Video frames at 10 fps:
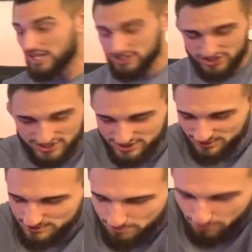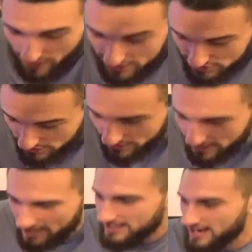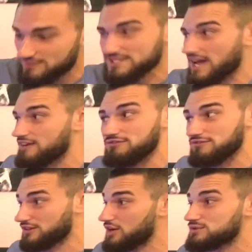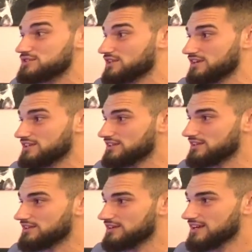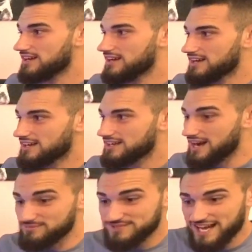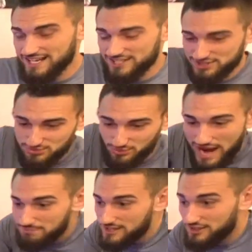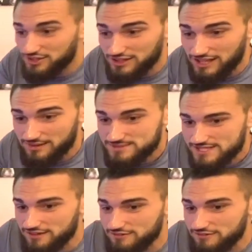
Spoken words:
Jiu-jitsu is pressure. Khamzat floats on you. Khamzat is wrapped in your limbs and